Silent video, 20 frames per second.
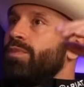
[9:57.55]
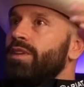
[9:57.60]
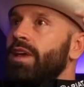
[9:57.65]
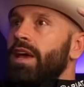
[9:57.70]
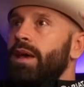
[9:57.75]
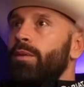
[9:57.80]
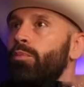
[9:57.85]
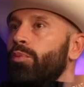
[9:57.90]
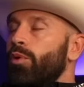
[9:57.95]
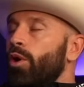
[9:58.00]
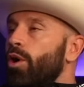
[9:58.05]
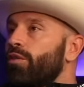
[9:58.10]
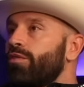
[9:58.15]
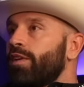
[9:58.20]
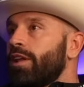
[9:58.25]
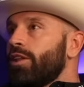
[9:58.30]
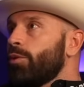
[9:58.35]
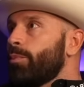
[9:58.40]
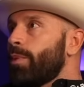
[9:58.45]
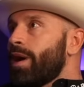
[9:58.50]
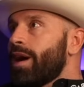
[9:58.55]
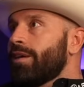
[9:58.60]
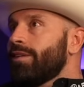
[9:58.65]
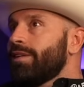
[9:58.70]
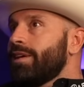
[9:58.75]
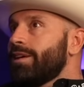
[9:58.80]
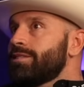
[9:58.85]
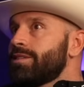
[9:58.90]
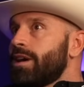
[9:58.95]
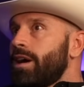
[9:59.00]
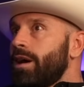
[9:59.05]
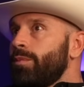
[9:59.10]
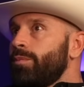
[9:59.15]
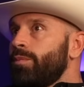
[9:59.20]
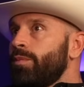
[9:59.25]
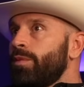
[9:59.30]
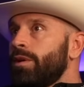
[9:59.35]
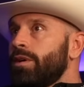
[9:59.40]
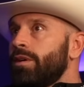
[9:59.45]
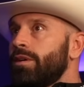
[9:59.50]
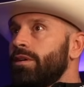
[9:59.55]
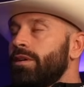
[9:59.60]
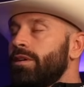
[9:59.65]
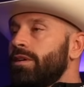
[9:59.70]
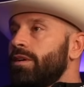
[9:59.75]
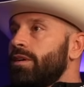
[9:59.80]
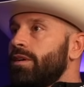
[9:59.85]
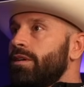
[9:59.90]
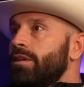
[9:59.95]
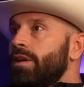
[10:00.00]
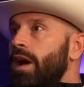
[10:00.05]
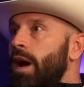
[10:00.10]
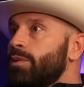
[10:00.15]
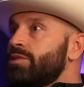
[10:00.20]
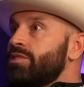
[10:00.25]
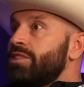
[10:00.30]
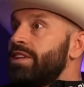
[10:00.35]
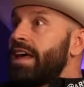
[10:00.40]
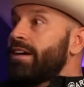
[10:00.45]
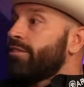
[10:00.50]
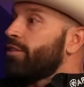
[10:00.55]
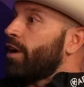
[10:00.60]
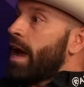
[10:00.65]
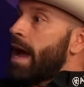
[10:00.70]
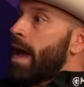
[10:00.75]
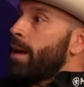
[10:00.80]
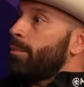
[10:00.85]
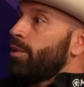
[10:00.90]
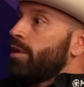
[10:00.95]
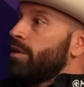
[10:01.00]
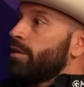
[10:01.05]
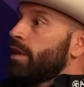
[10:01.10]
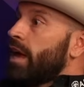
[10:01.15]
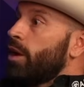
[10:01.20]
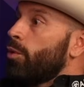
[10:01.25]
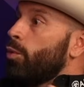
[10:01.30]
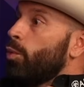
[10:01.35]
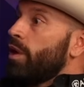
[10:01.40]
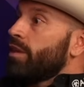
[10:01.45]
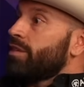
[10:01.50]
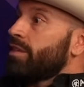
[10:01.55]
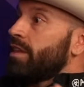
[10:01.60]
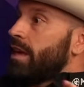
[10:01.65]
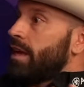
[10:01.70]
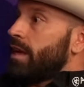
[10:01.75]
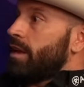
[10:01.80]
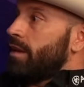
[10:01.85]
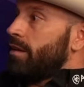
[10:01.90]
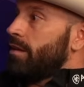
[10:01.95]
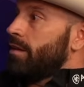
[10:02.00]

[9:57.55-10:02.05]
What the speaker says: And bro, if I look back on that time, I was never happy like with it.